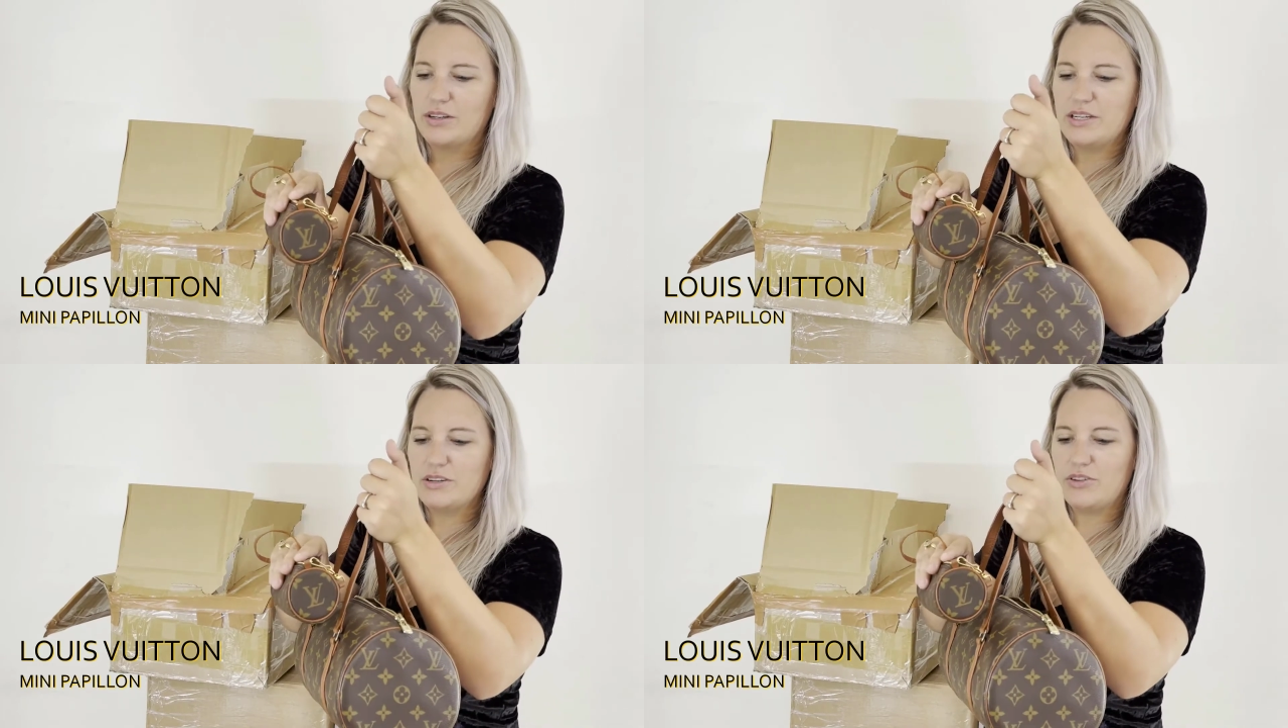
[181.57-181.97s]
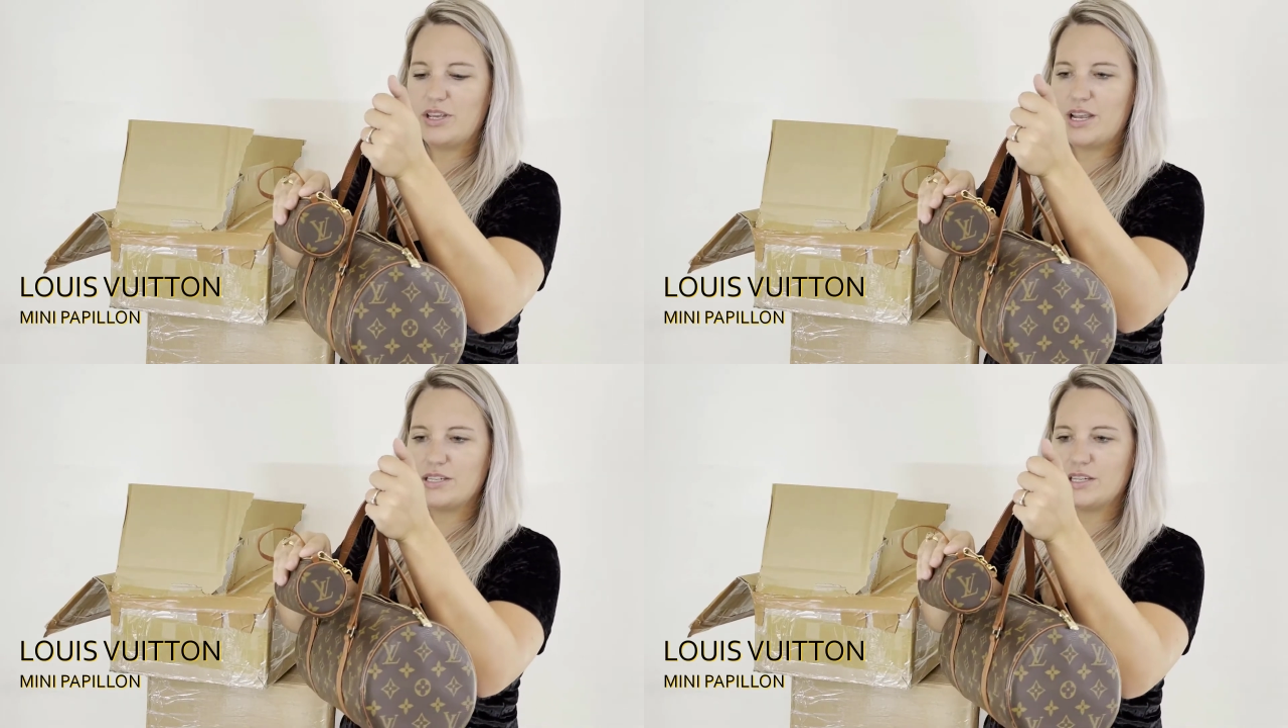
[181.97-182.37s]
nearly
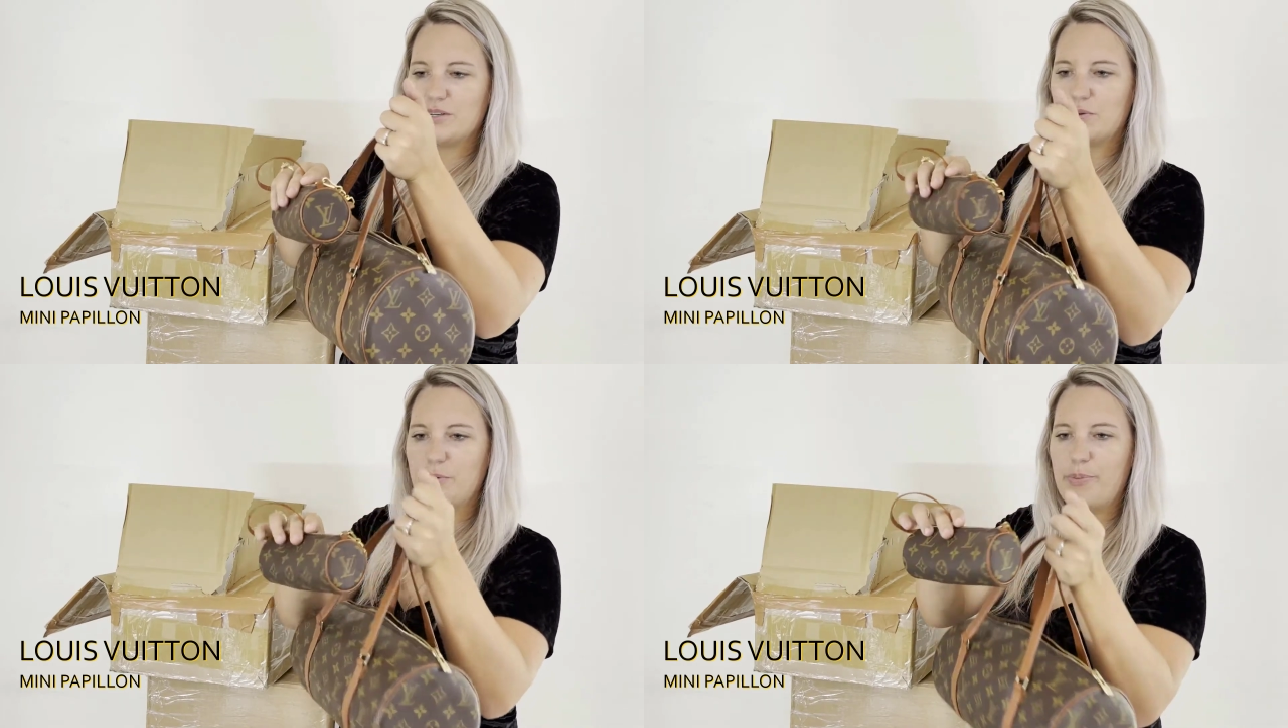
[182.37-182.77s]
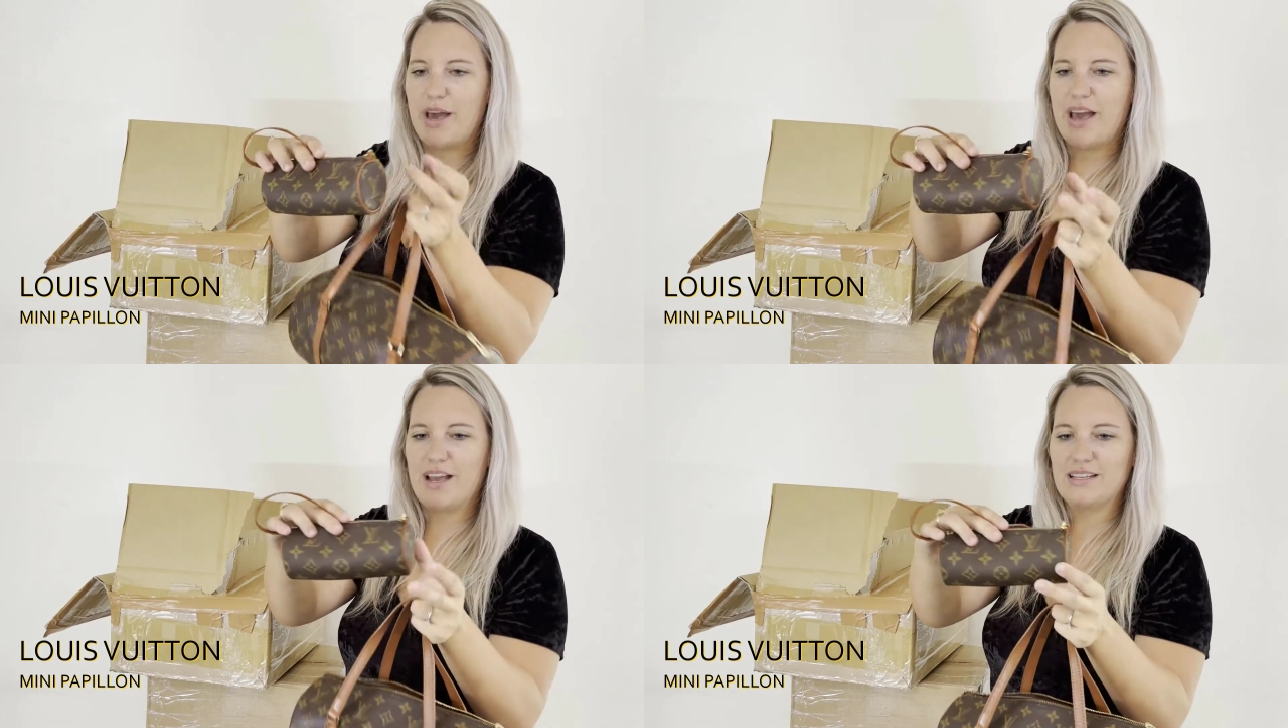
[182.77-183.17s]
identical
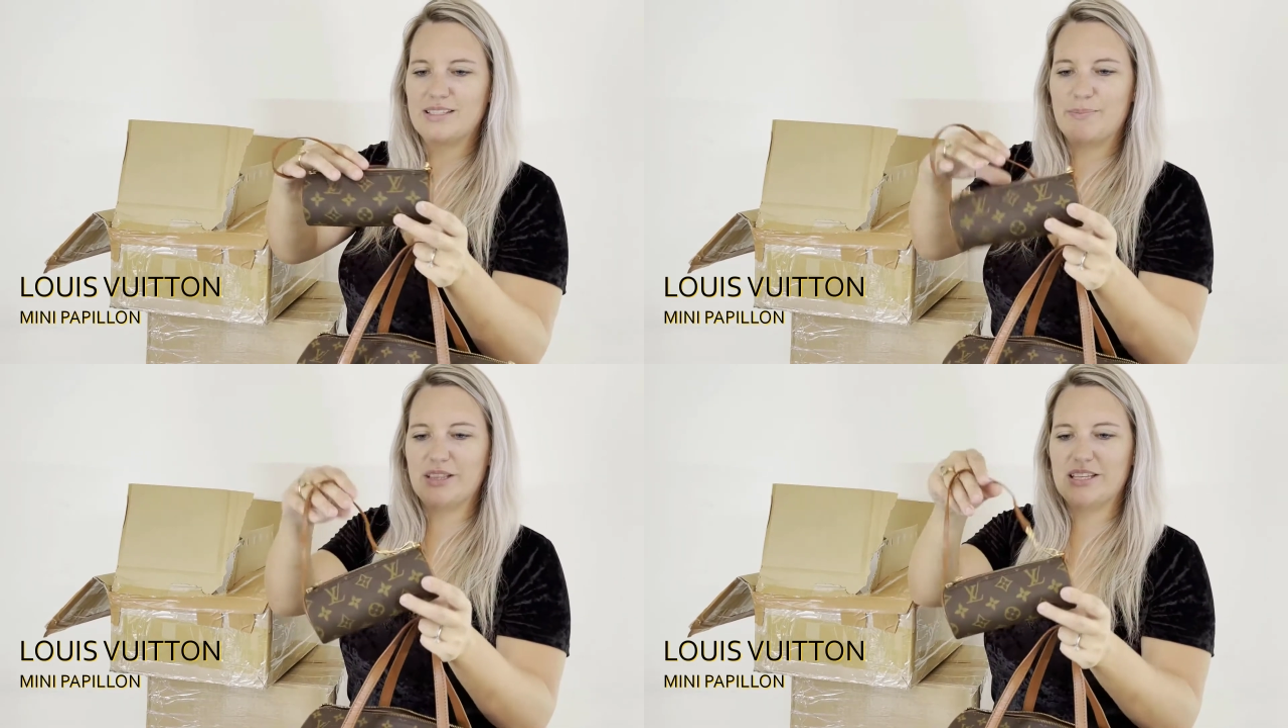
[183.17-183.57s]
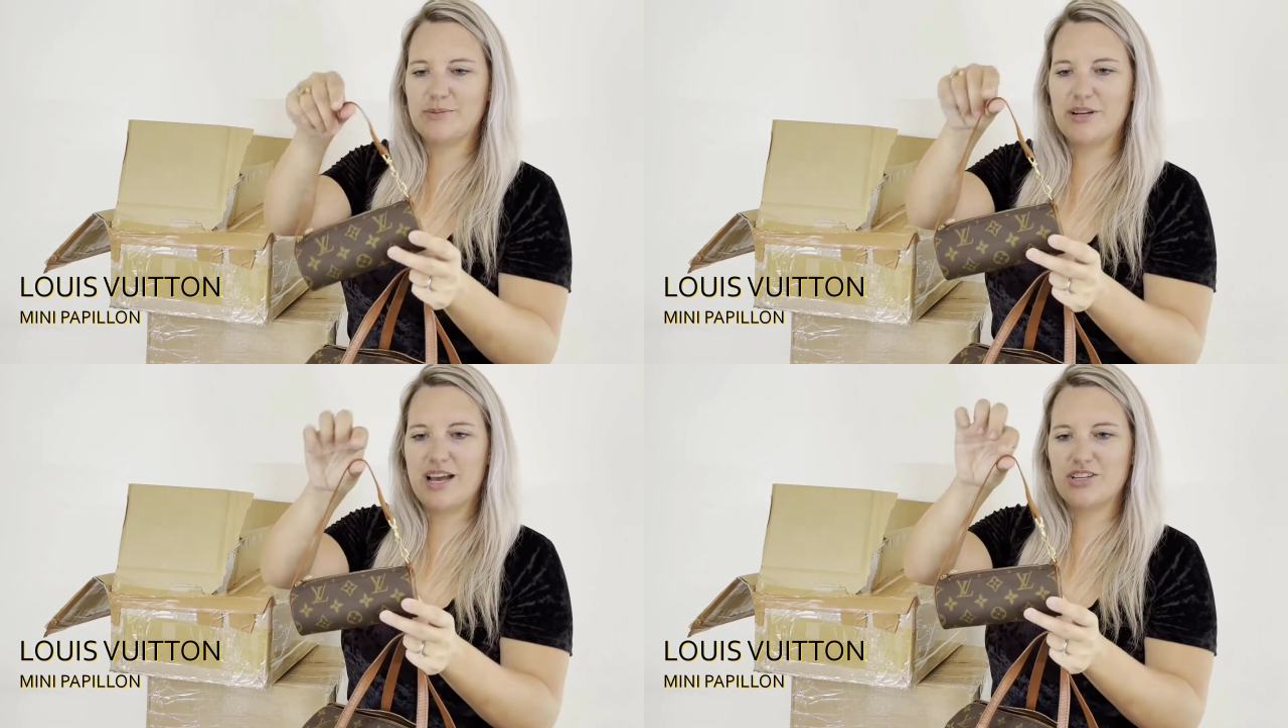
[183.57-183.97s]
bags, but this
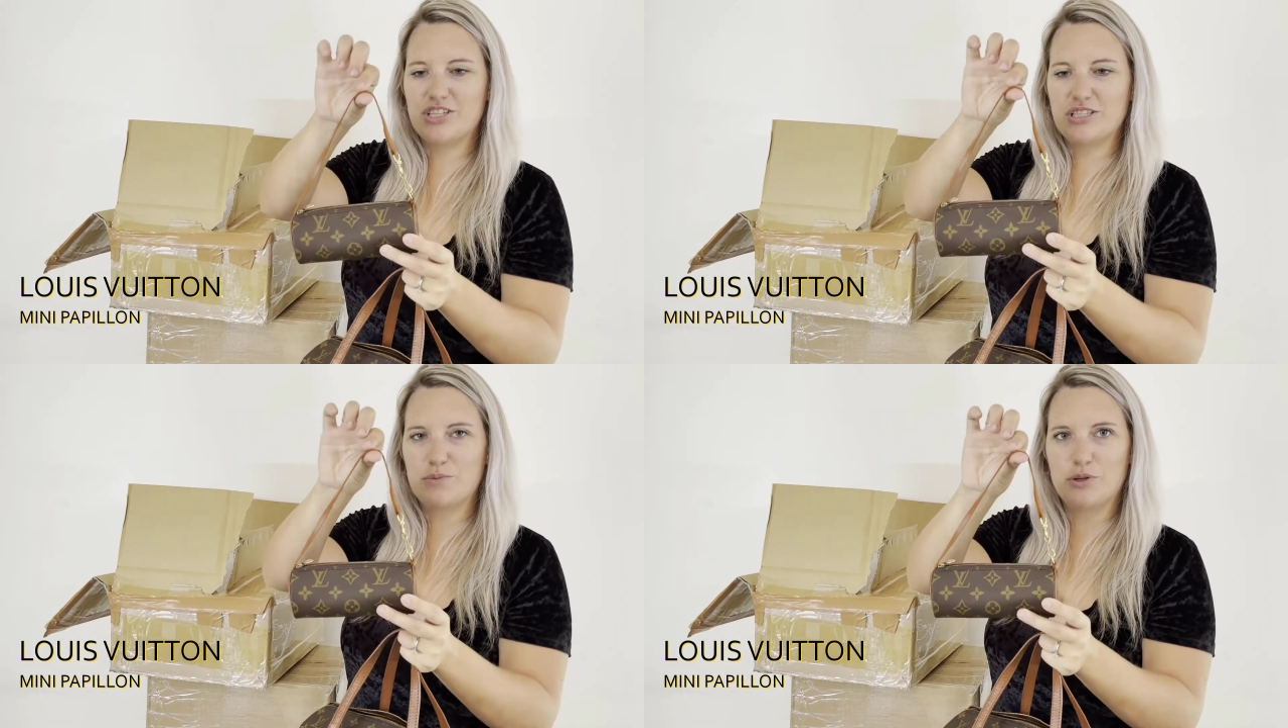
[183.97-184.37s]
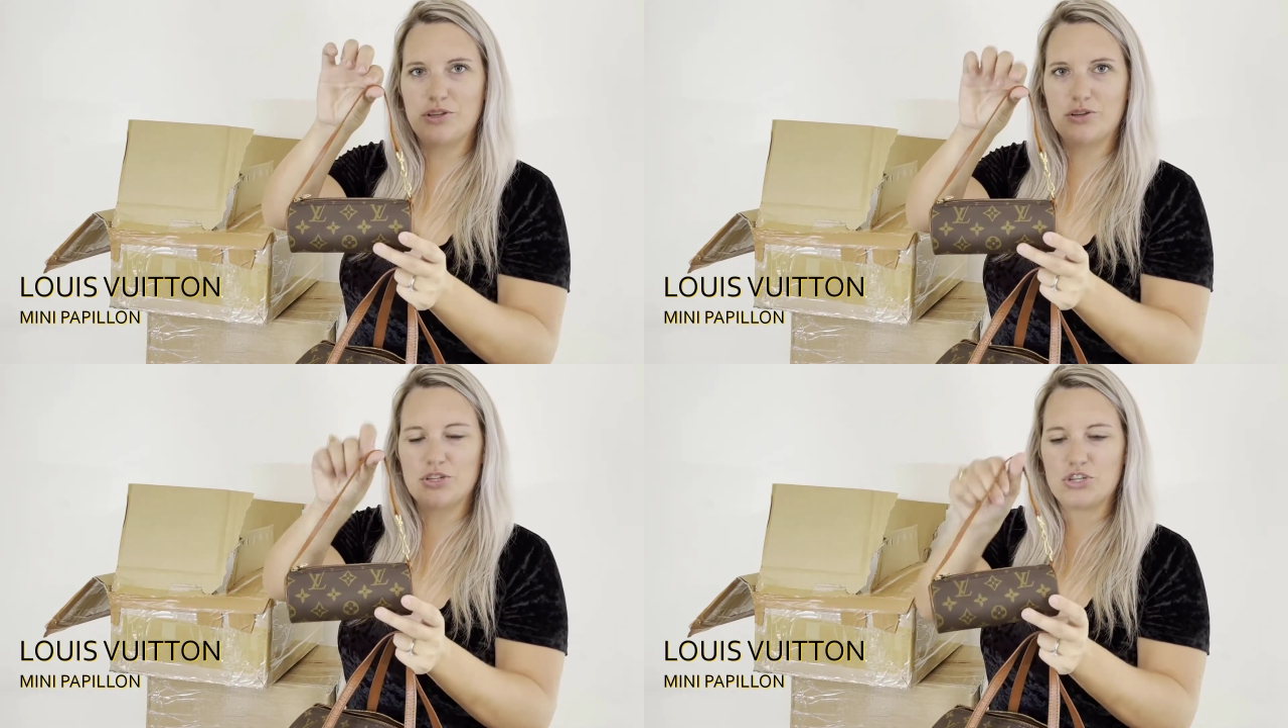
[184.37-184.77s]
one has just one
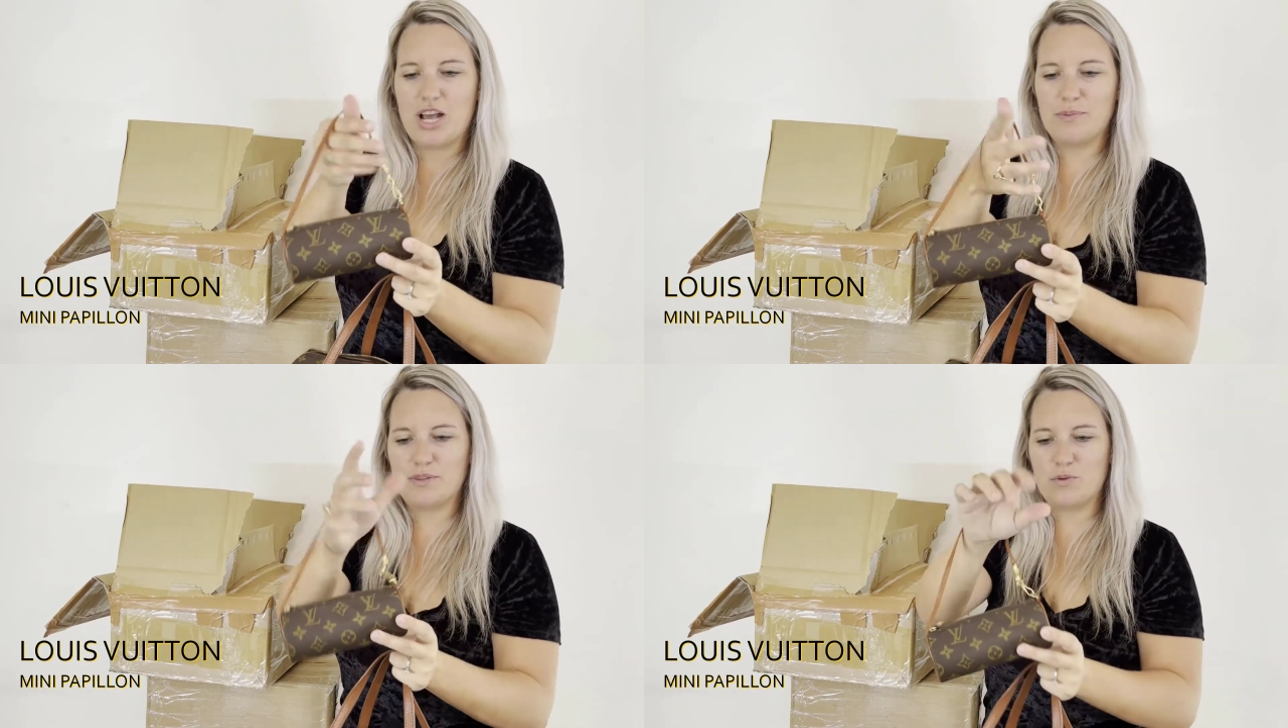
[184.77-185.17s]
little strap.